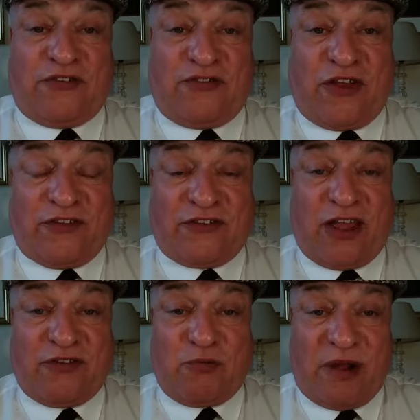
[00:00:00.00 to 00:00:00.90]

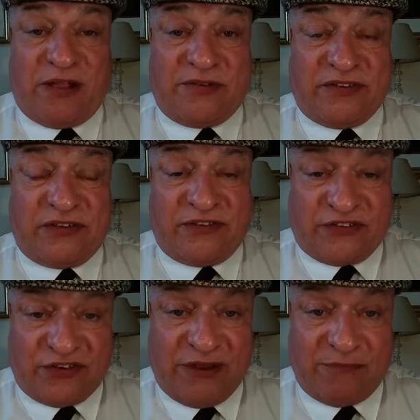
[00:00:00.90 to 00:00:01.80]
just as wild as it
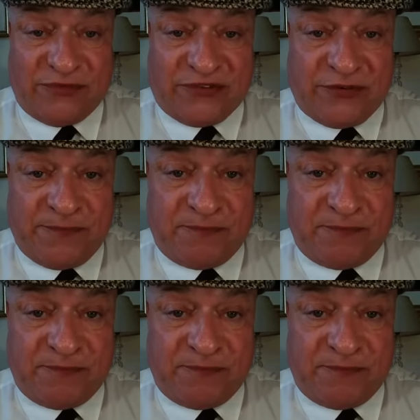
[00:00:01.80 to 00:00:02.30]
seems.